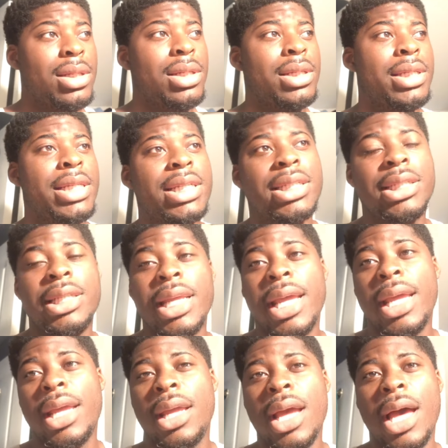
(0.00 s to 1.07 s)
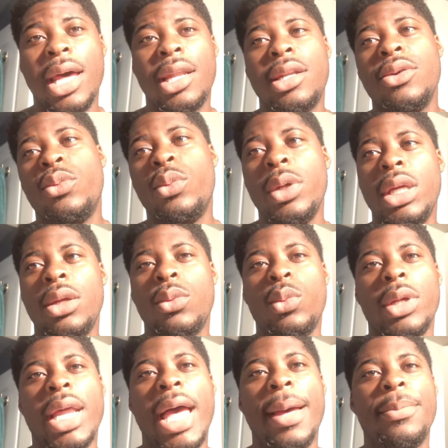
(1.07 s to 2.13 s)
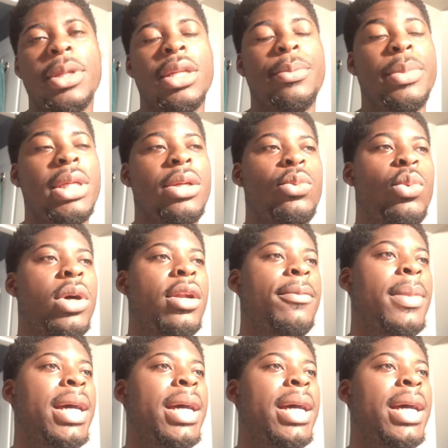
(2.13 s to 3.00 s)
this day out of the week would happen to be one of